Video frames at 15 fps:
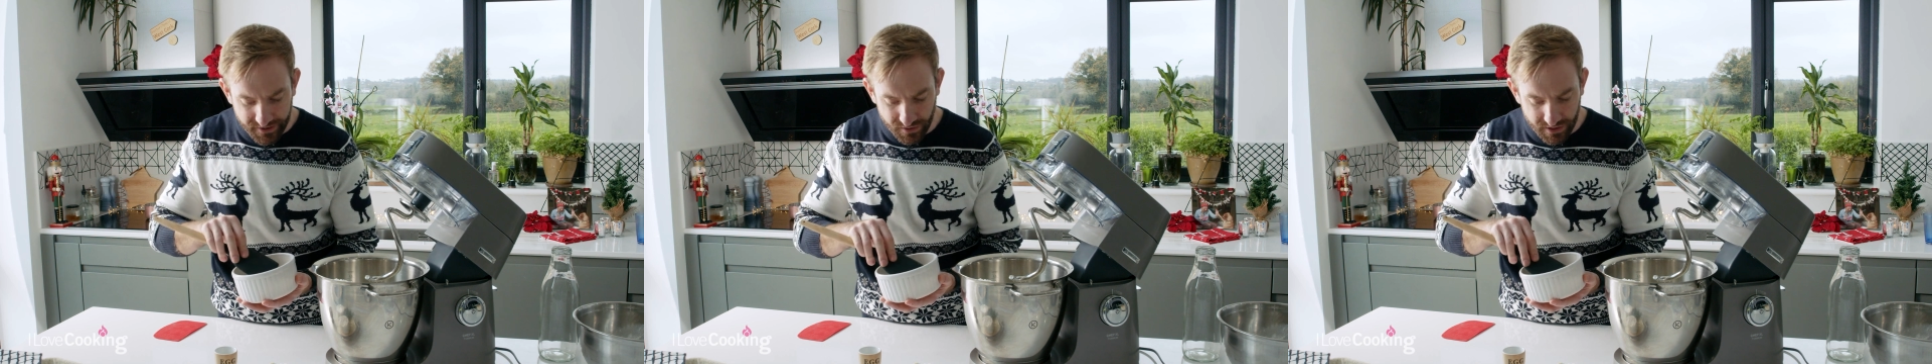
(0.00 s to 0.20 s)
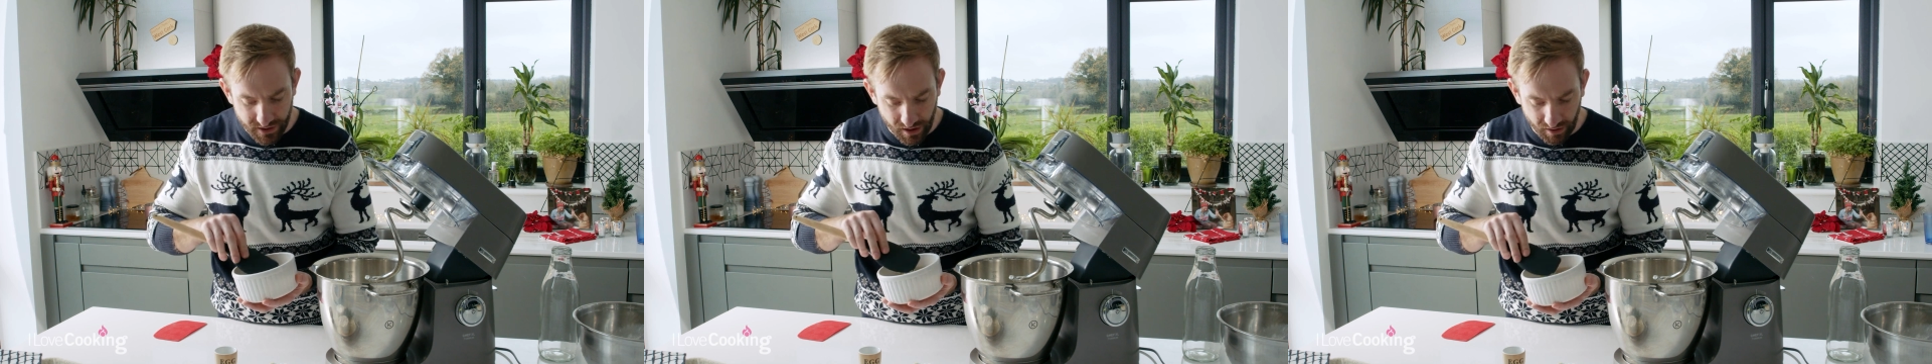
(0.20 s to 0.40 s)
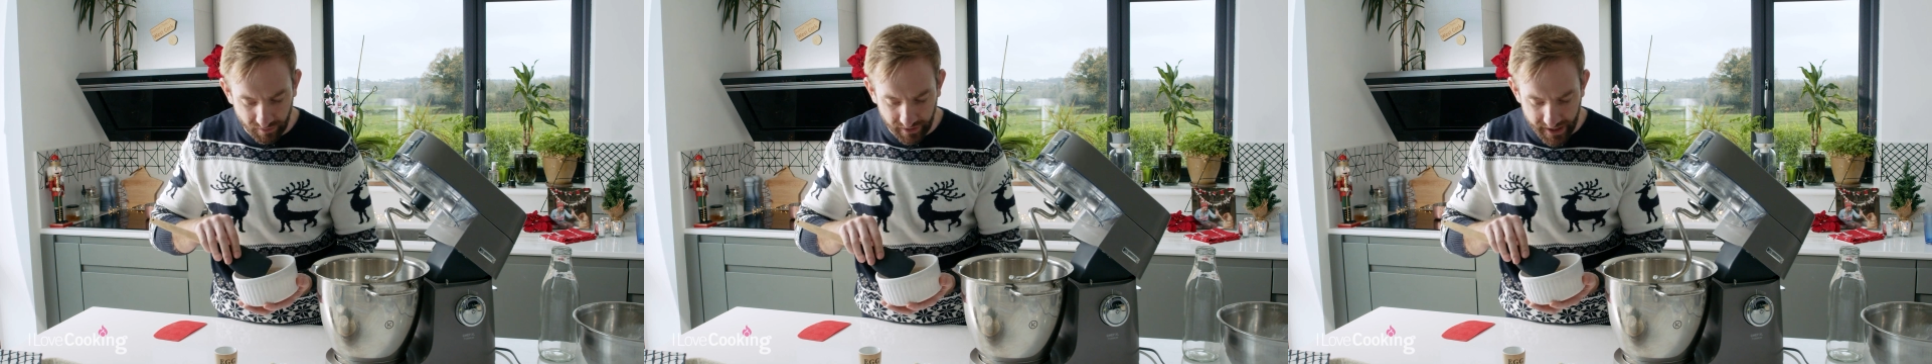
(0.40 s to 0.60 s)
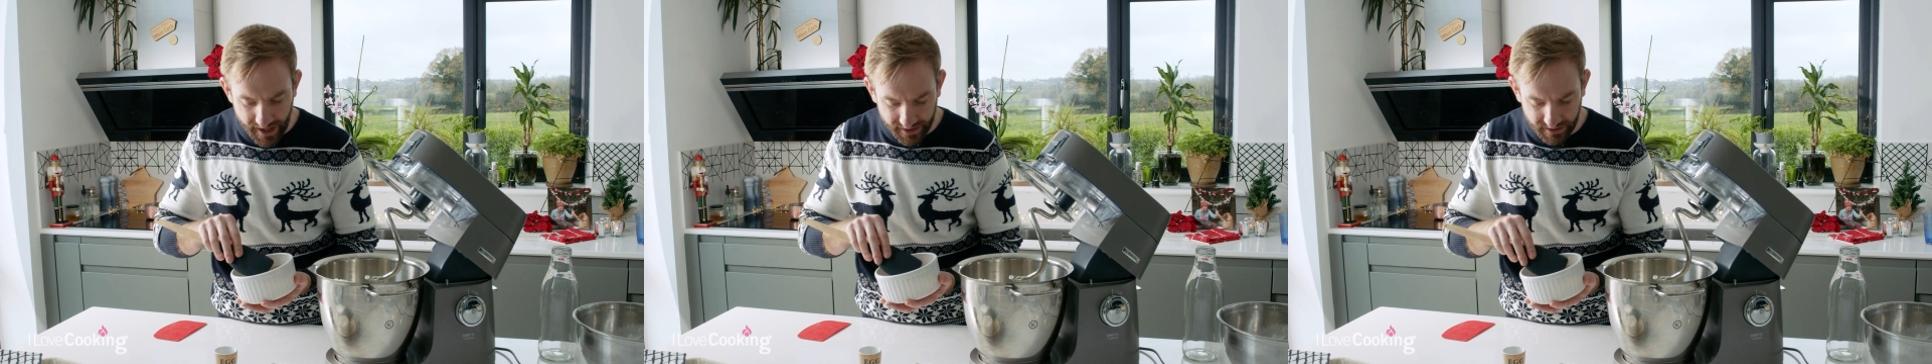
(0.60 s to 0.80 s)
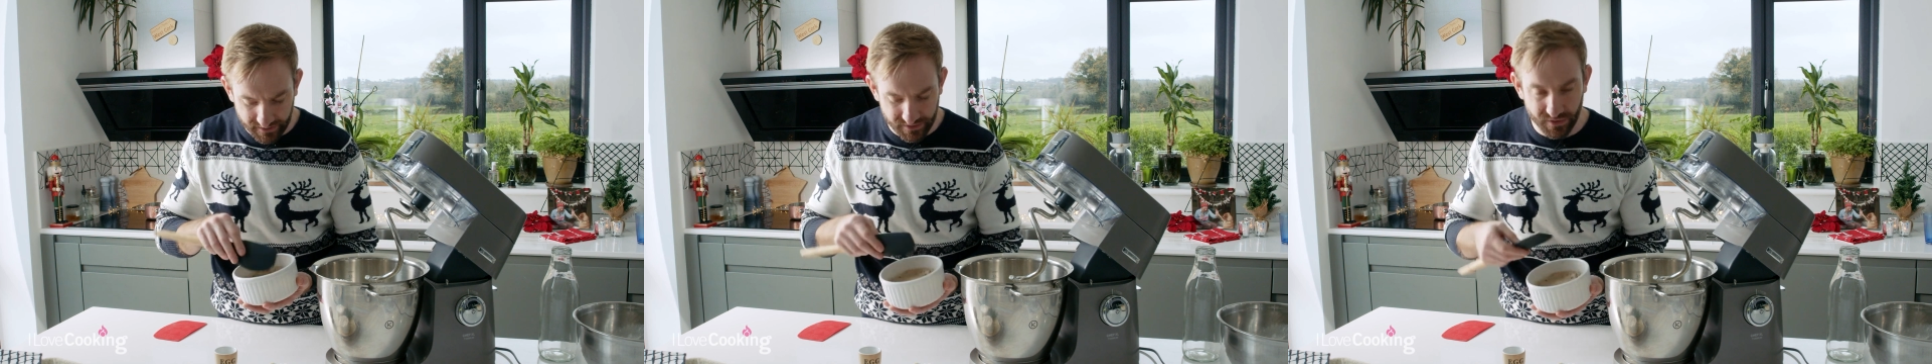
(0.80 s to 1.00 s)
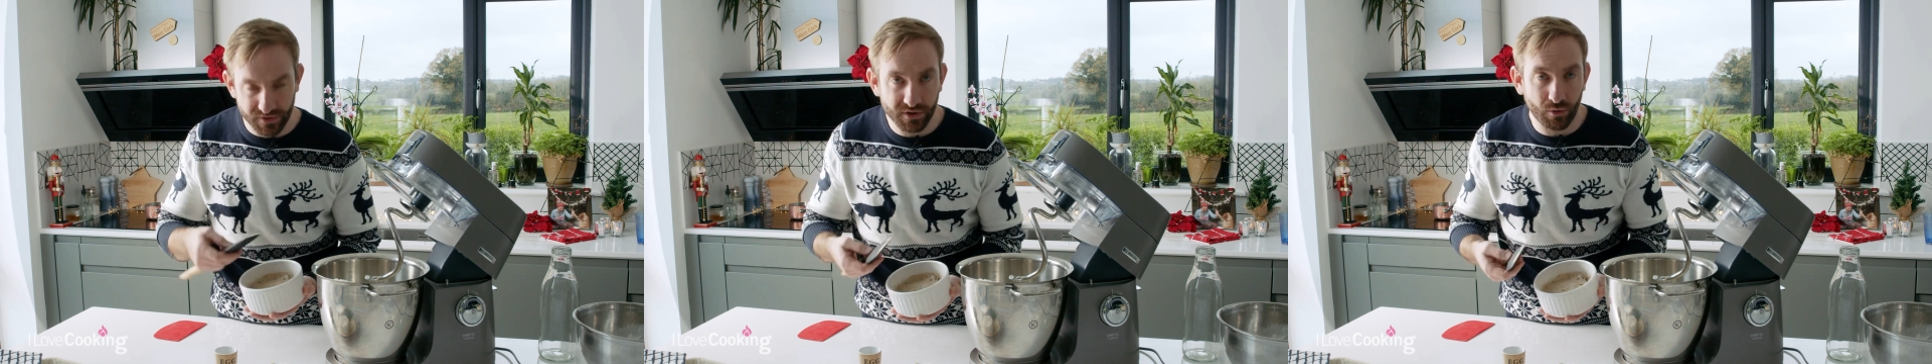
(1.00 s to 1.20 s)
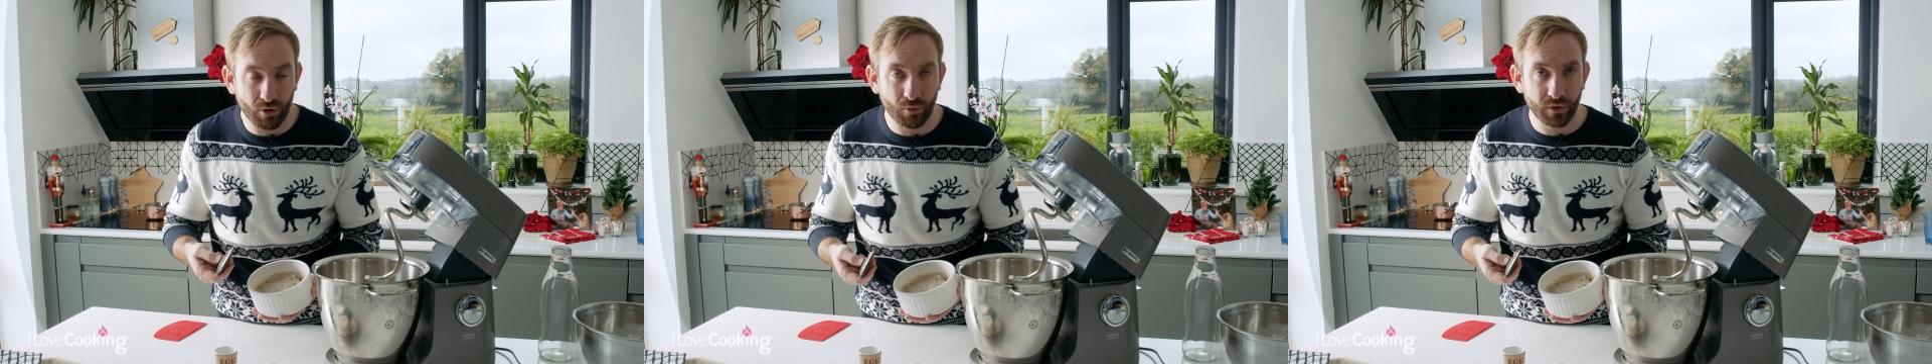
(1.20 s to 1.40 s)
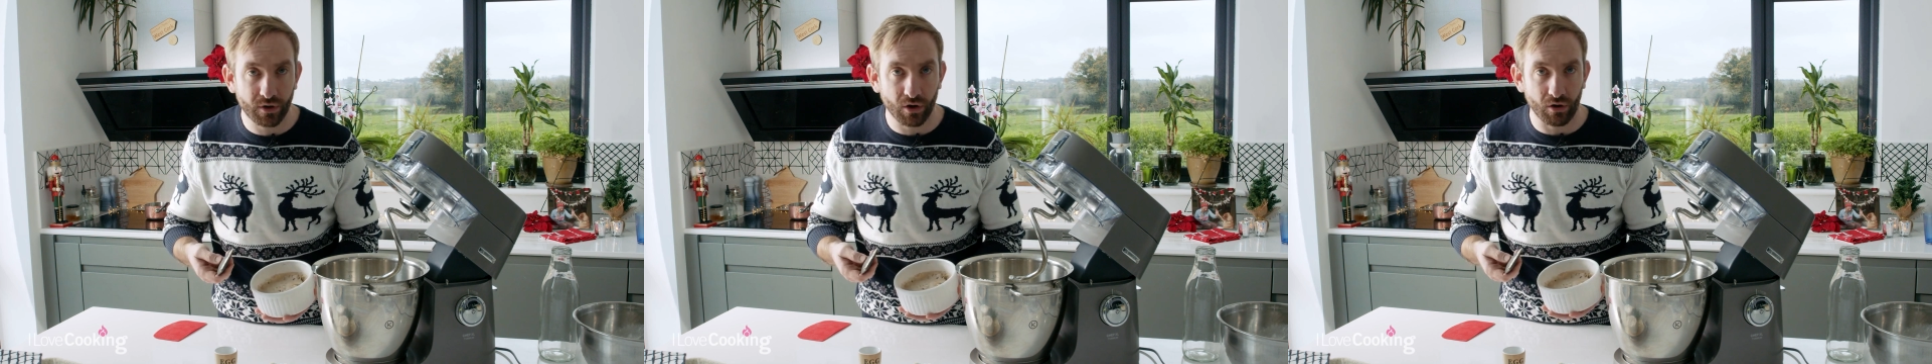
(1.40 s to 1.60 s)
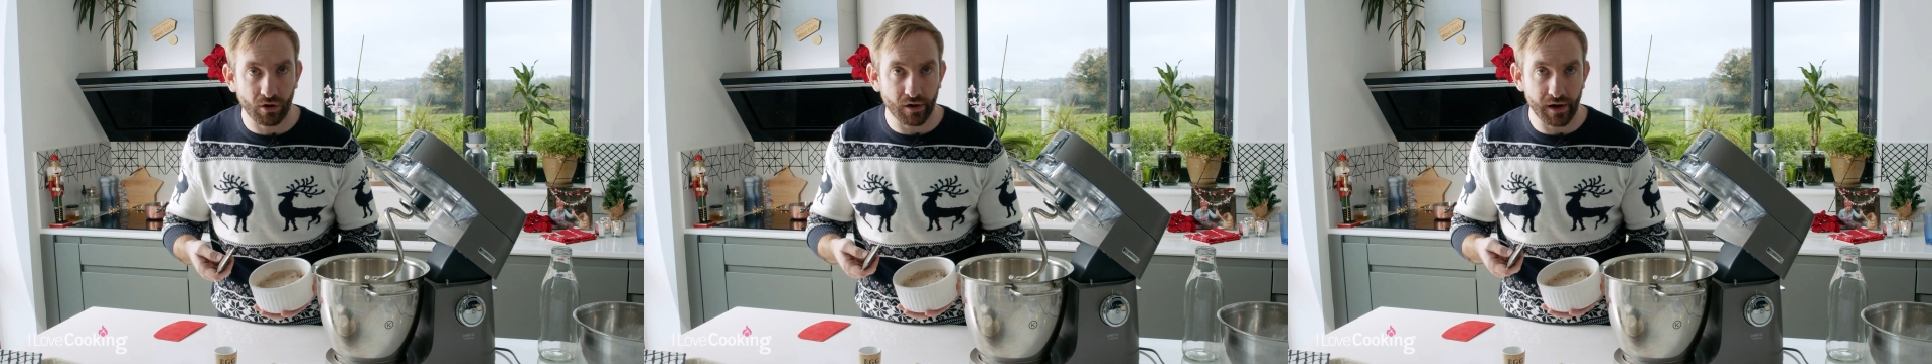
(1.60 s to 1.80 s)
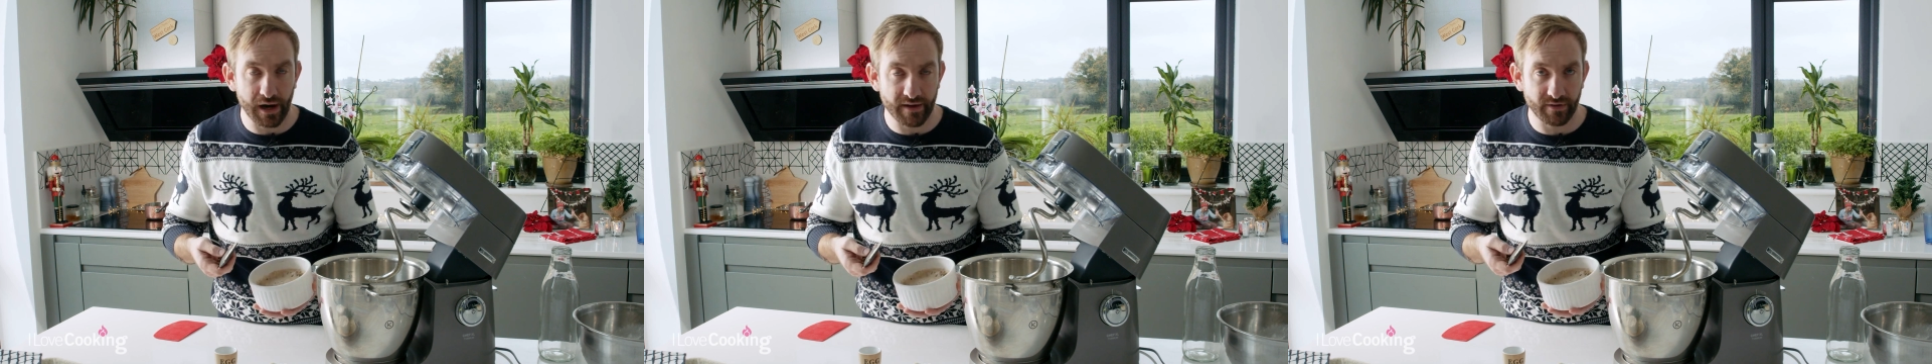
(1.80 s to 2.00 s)
so it's lovely and active. So it's what we call
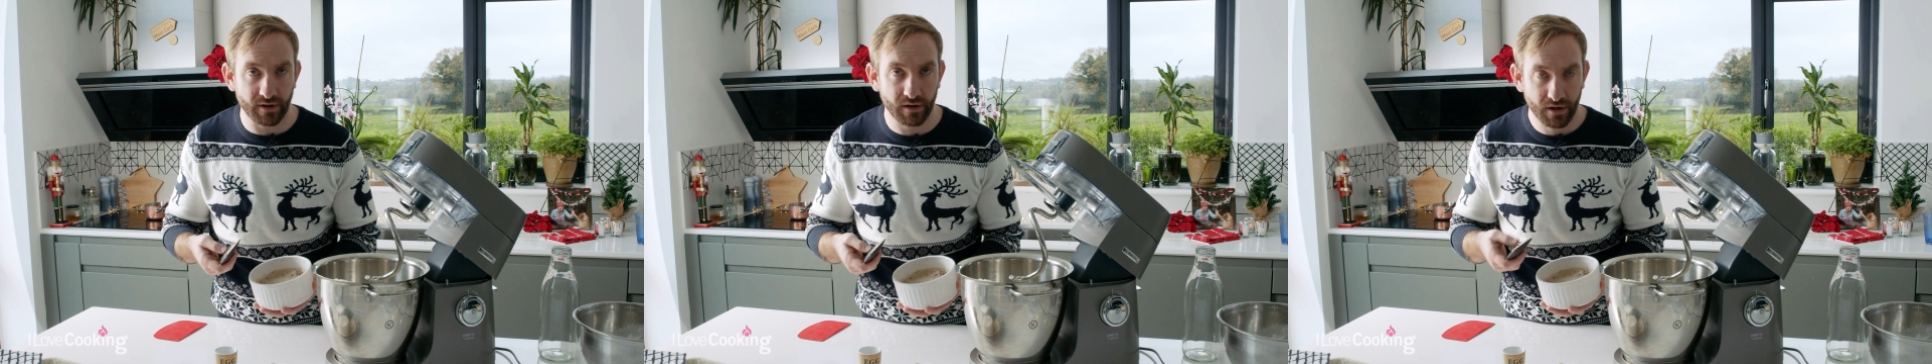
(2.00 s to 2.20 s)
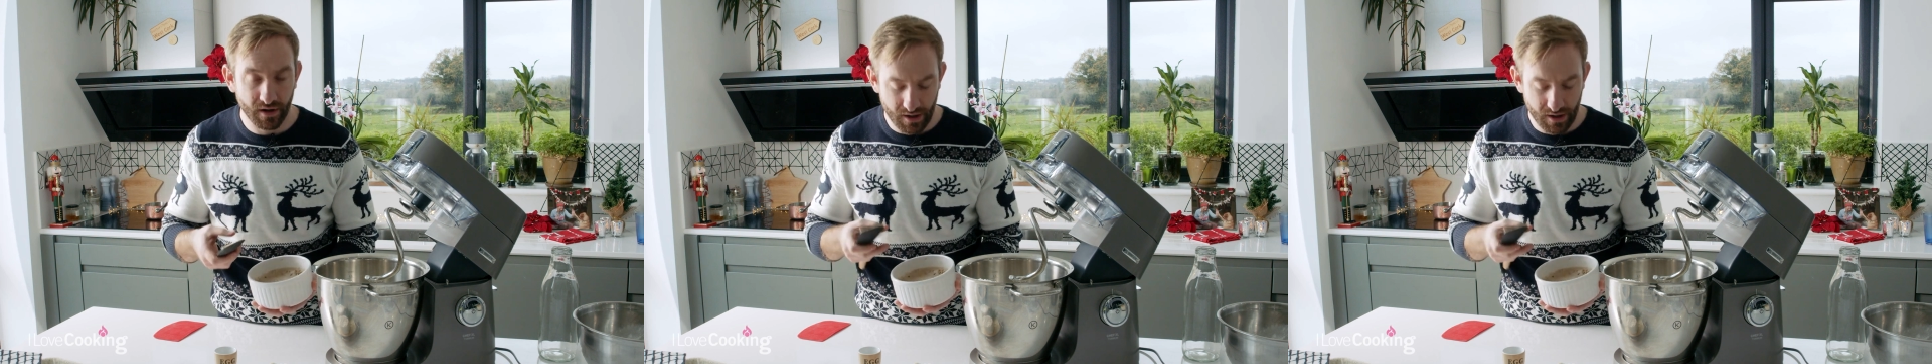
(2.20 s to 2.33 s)
our leaven.